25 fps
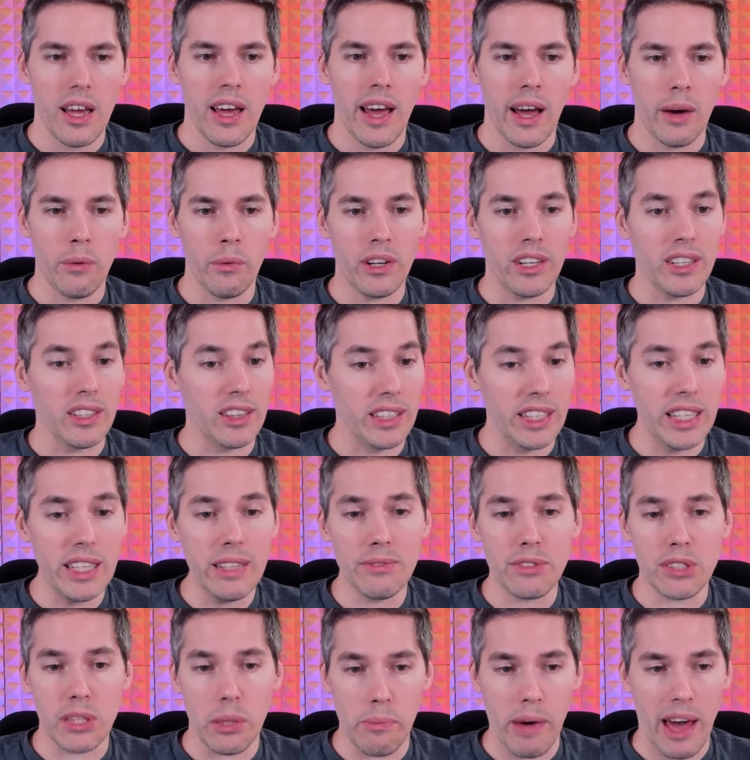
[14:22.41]
And when it
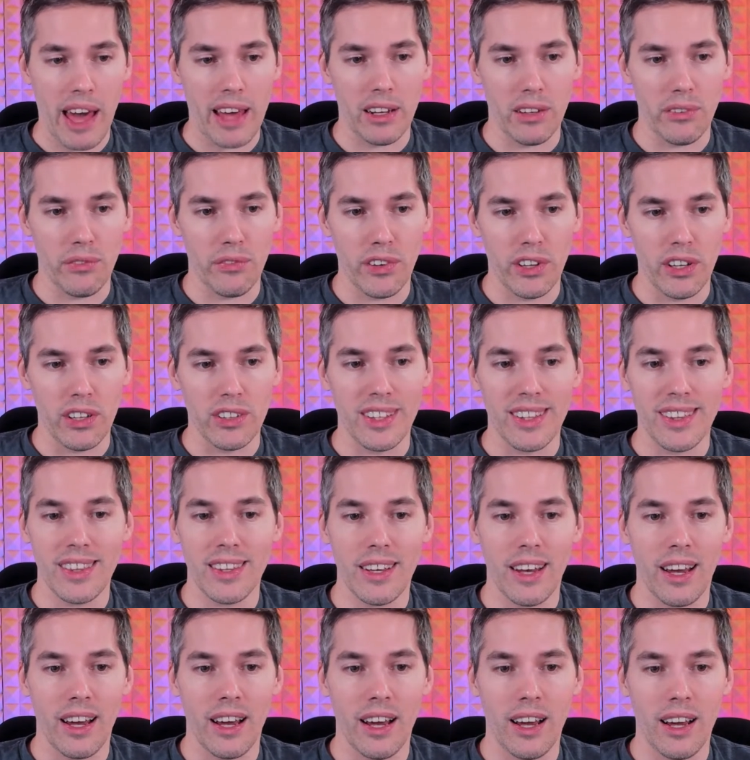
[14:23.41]
leaves the battlefield,
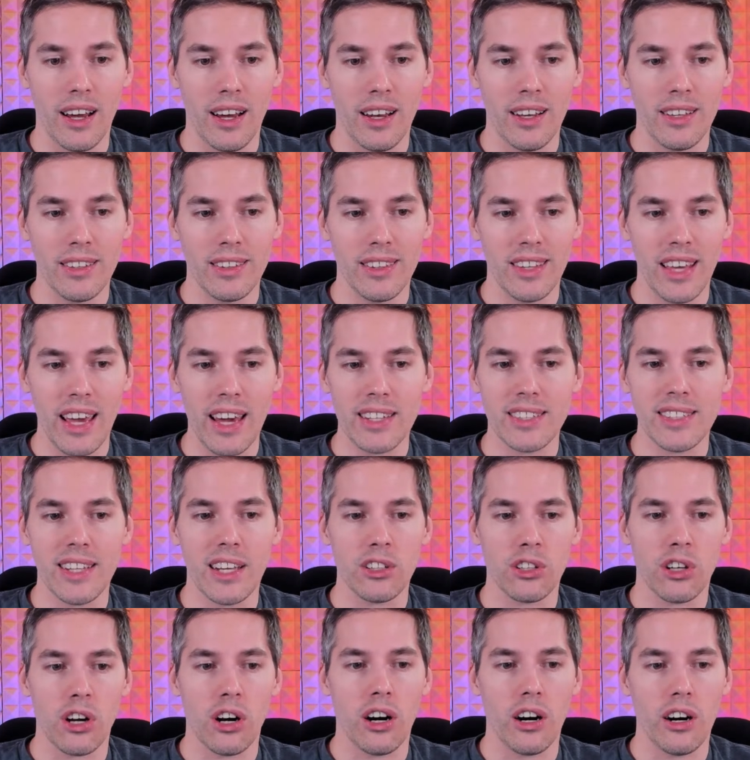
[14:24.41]
uh, the
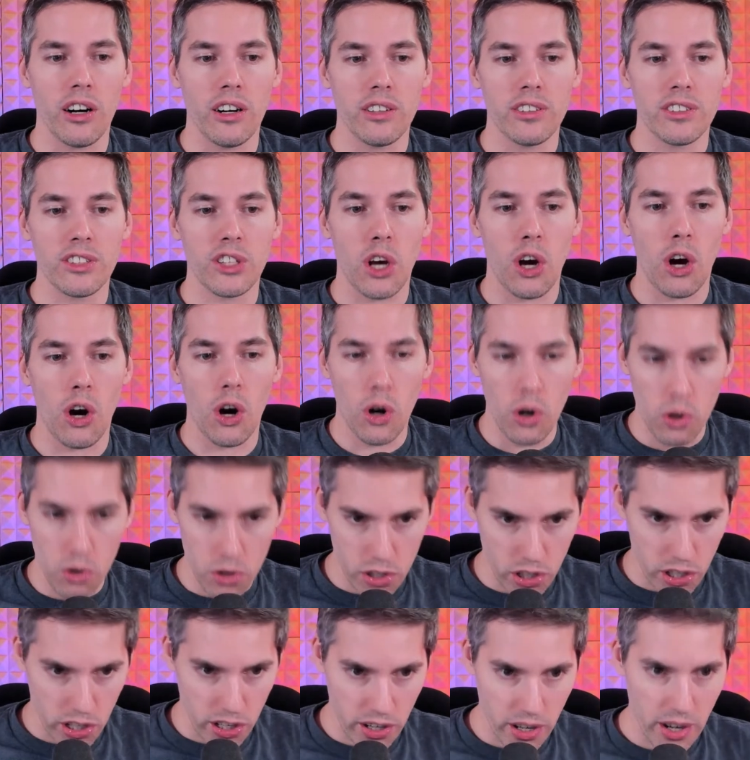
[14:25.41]
exiled card's
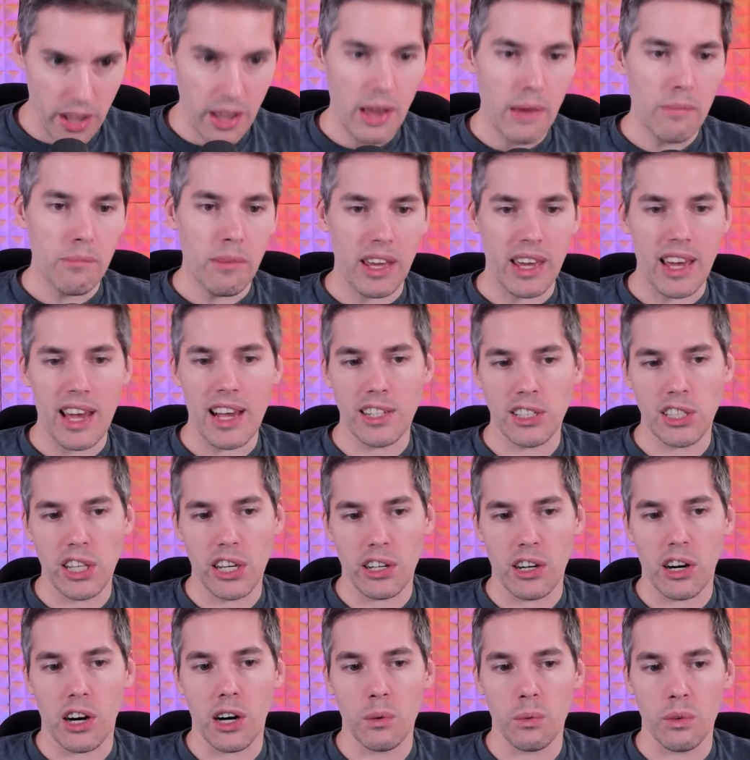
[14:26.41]
owner may cast
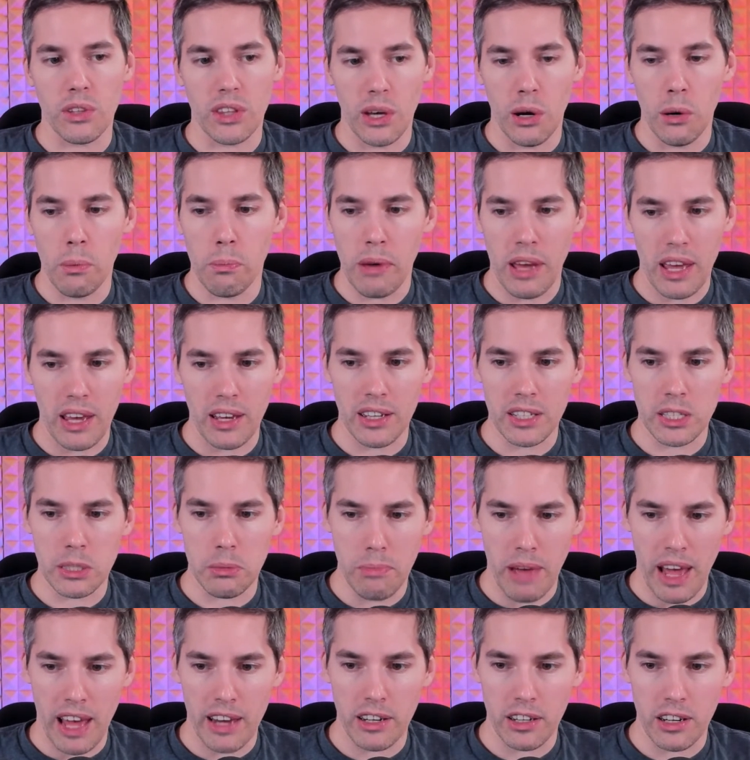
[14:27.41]
that card without paying its
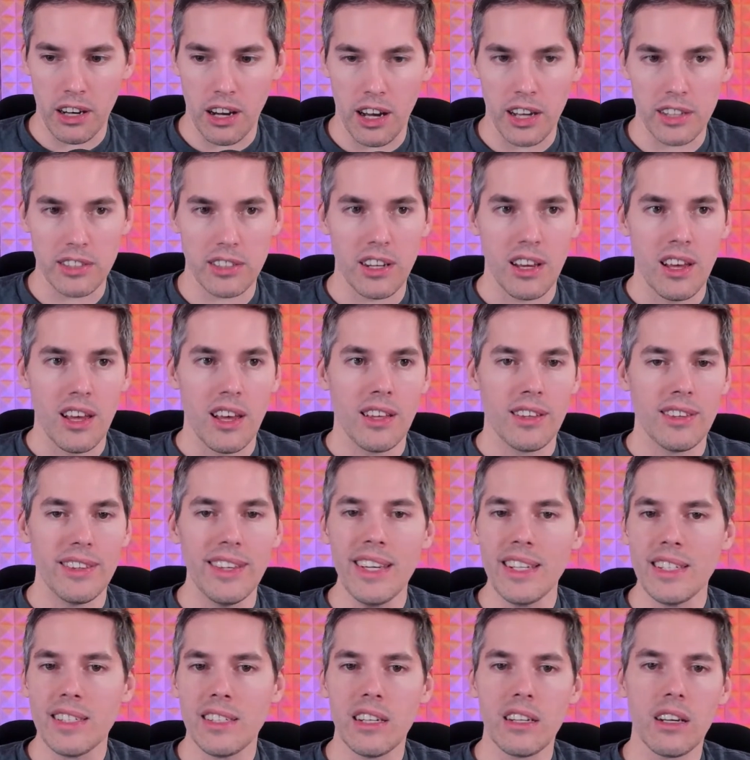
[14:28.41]
mana cost.
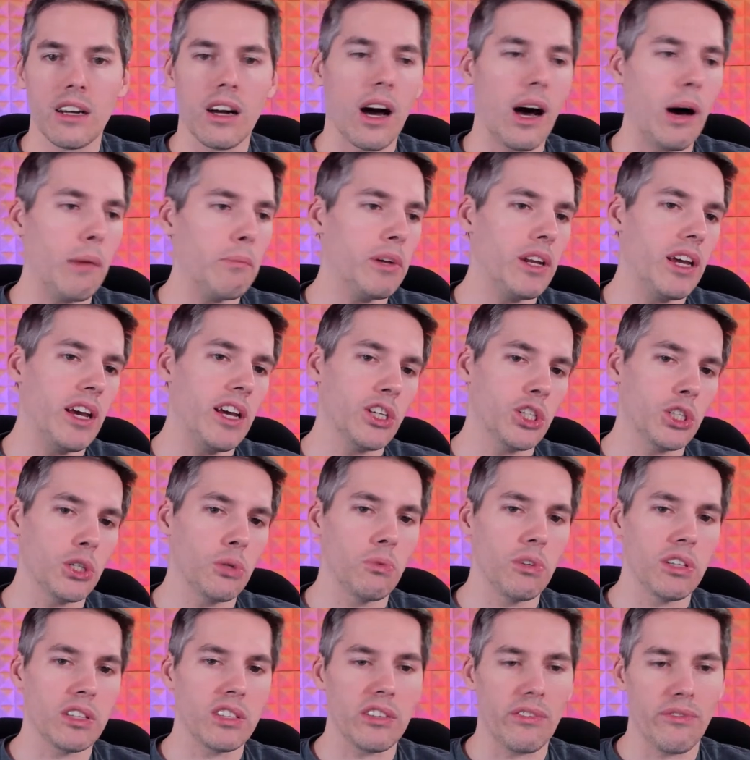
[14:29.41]
This, in combination
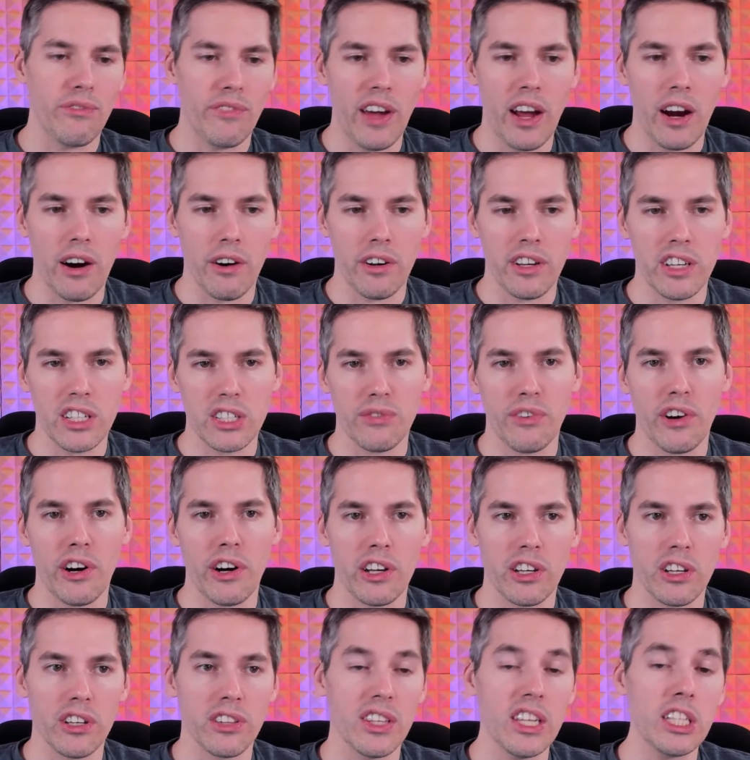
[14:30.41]
with Teferi, is
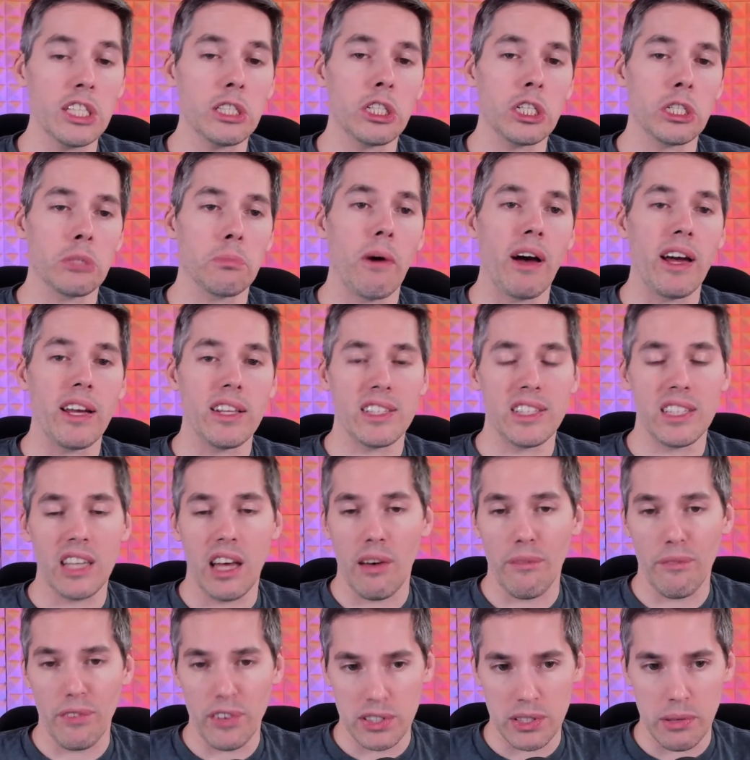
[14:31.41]
very good. This, just by
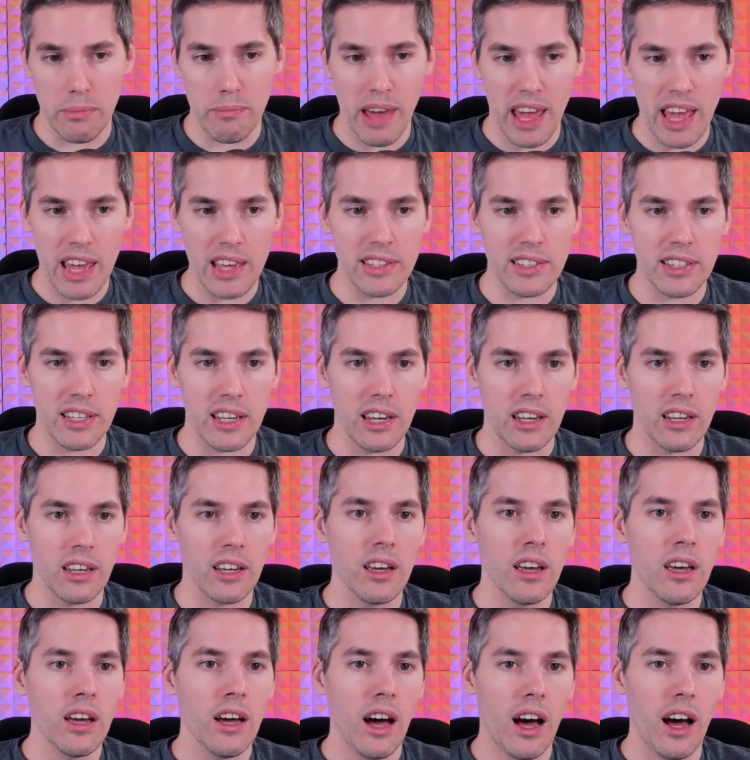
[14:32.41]
itself, is
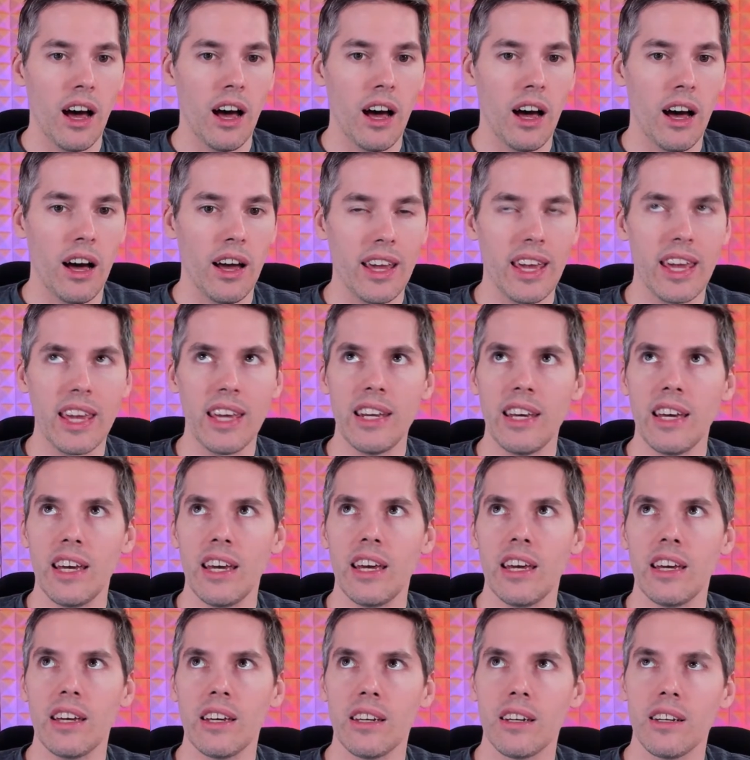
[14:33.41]
amazing. Uh,
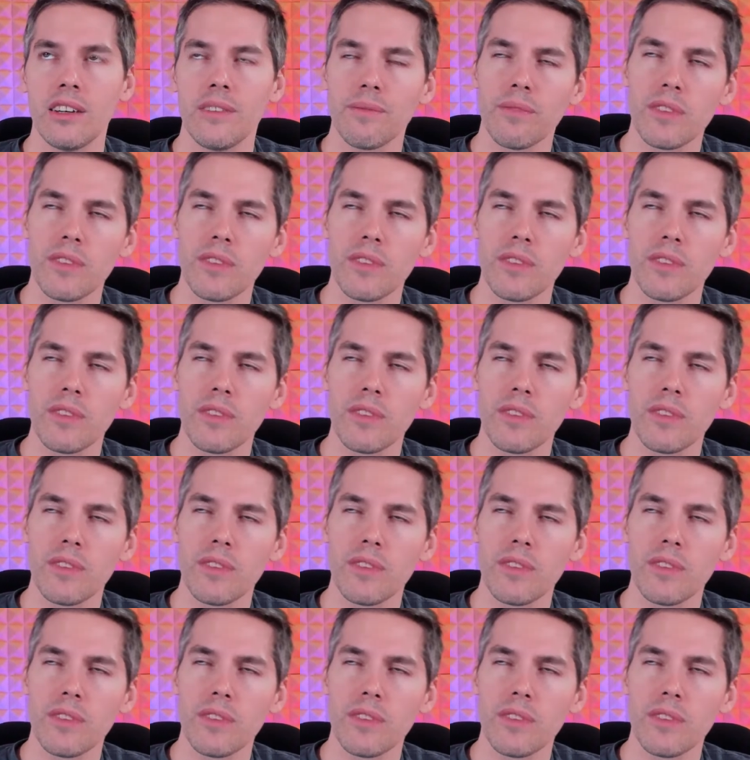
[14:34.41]
hitting...